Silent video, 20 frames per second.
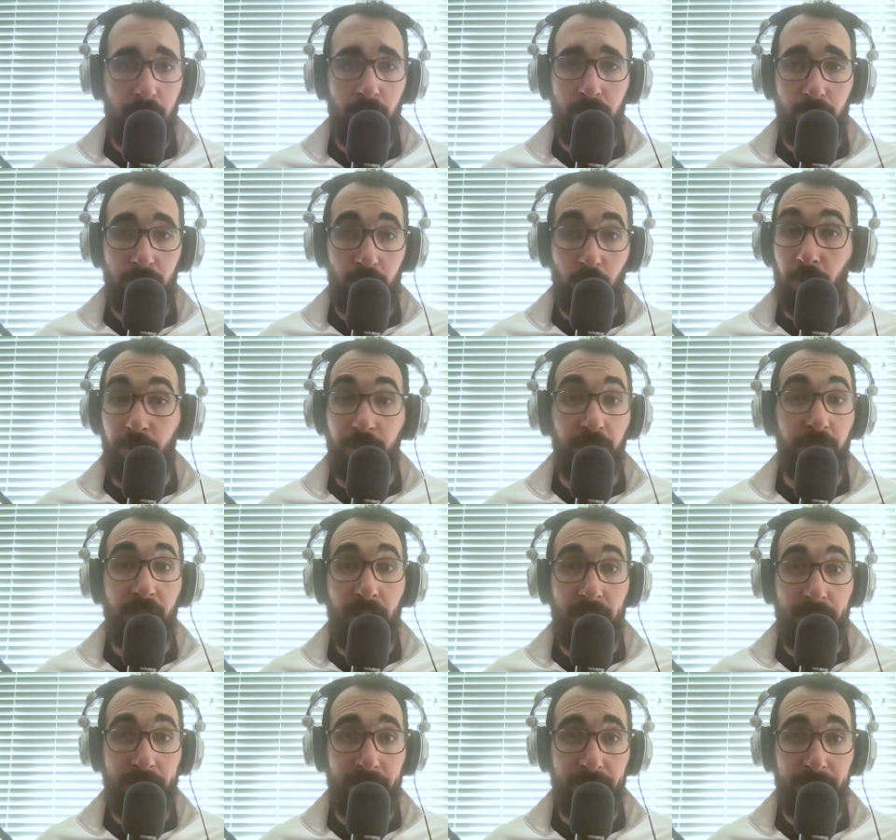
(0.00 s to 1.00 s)
Talk to your
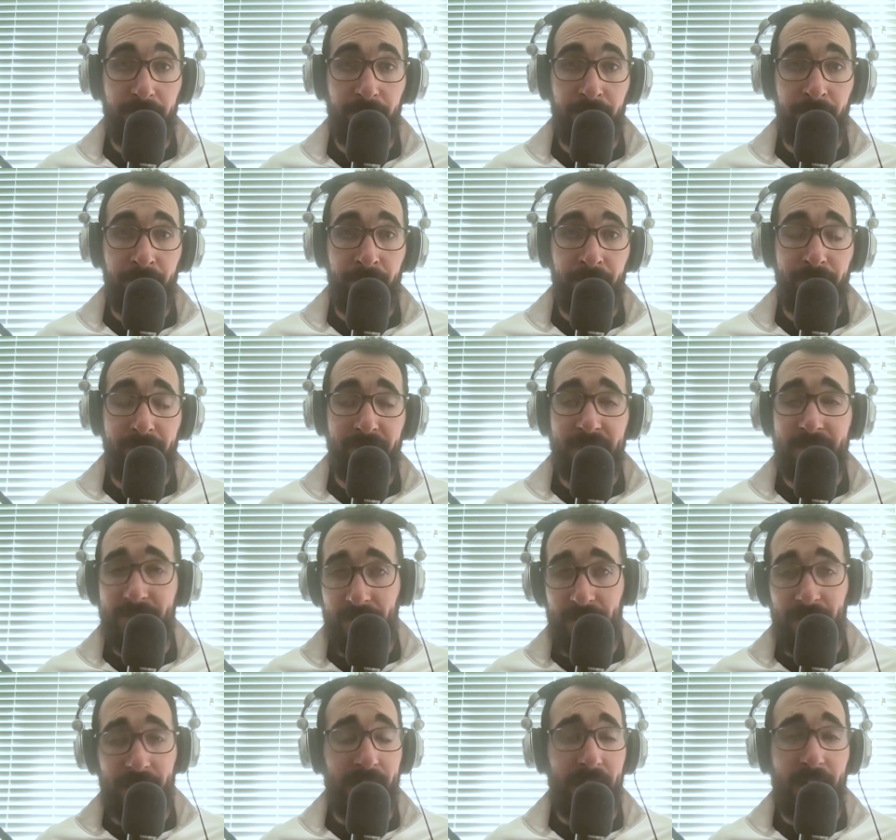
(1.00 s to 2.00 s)
doctor.
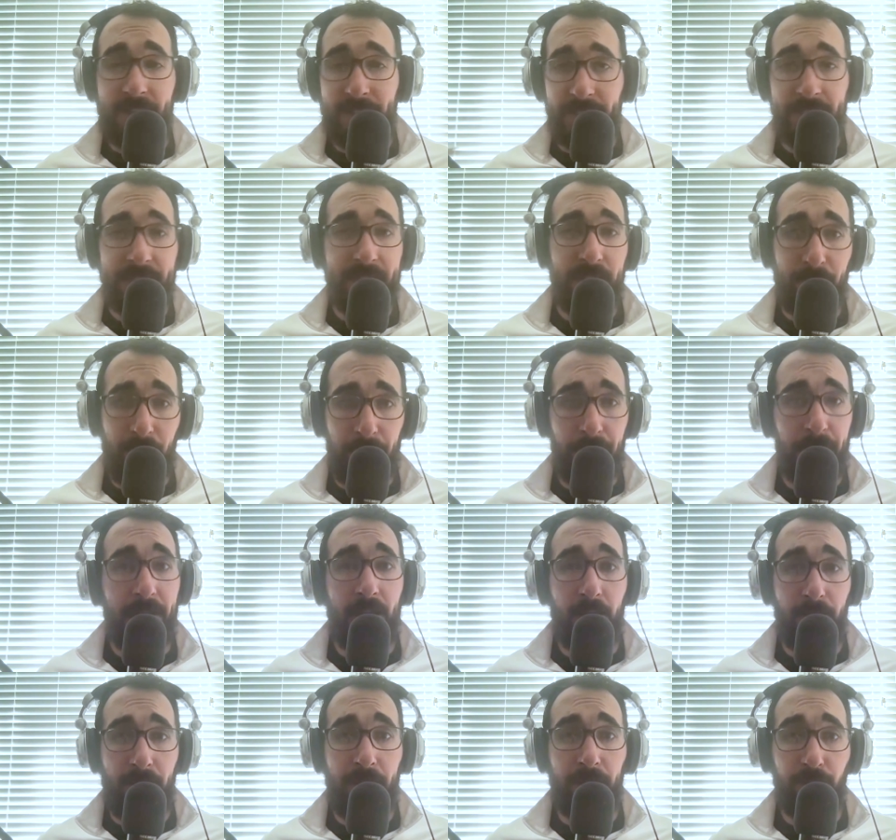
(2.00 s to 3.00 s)
Doc, I get that my
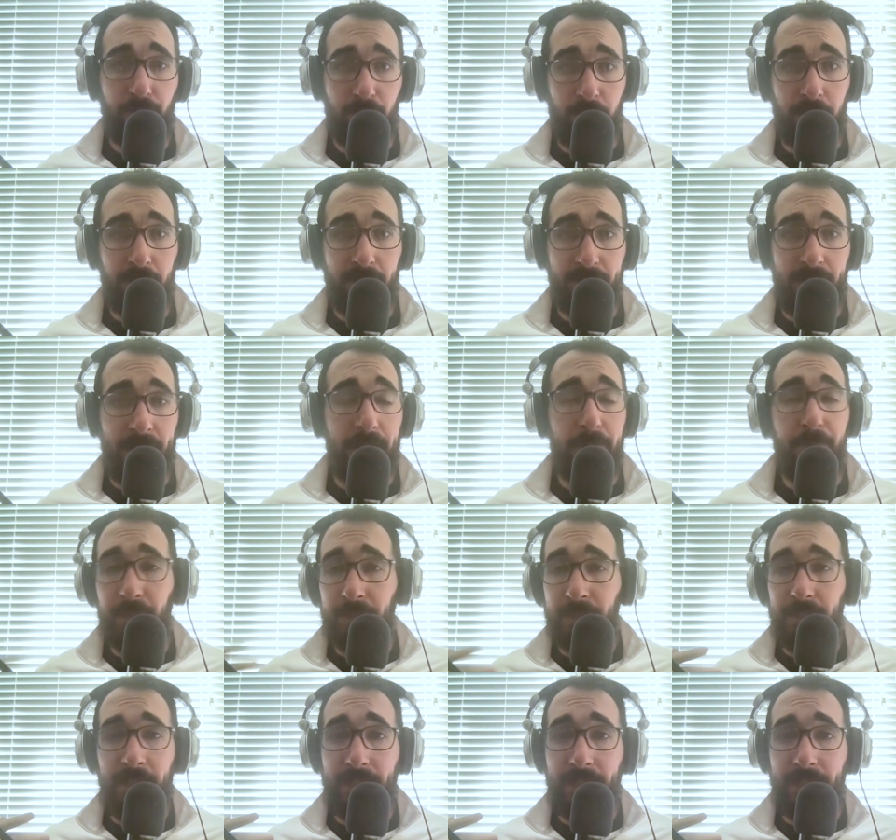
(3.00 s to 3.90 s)
BMI score is high, but